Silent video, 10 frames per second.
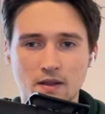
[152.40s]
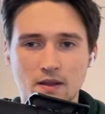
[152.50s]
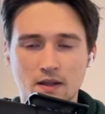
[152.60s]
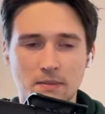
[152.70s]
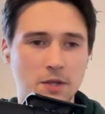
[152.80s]

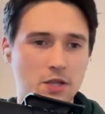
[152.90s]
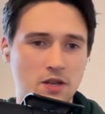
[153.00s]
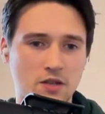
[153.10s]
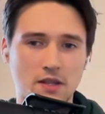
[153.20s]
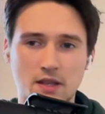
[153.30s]
Let me
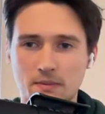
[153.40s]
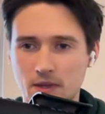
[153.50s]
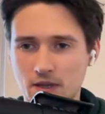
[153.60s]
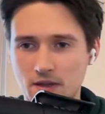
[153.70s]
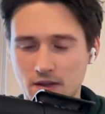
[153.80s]
change the
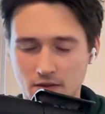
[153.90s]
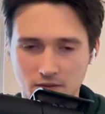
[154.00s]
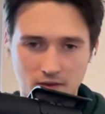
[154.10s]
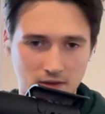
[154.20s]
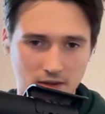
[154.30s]
thumbnail
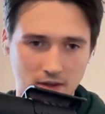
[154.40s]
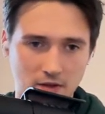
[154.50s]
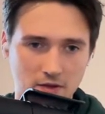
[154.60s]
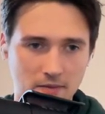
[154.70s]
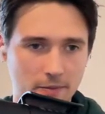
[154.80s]
on
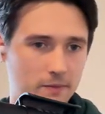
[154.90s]
YouTube.